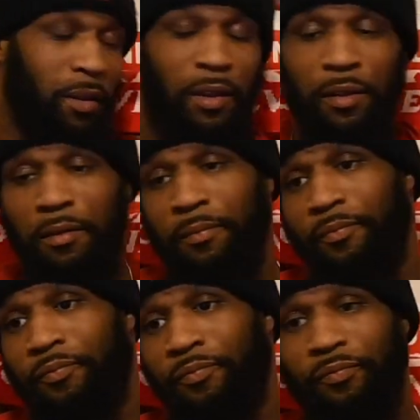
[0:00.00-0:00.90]

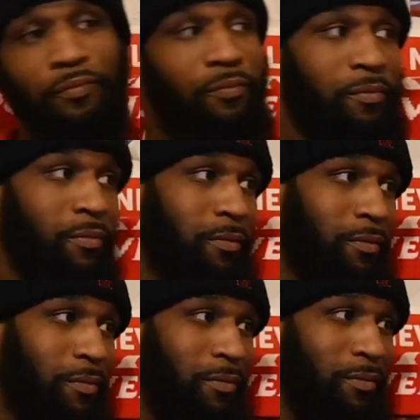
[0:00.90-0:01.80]

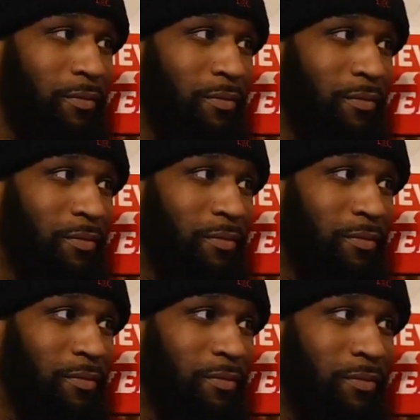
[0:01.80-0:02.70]

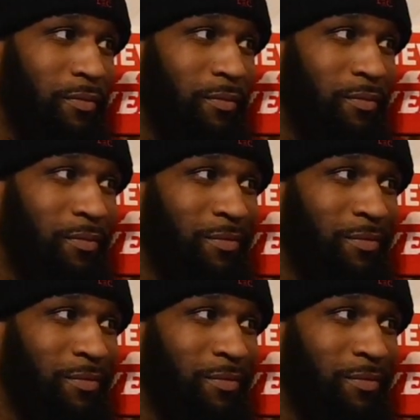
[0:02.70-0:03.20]
(silent)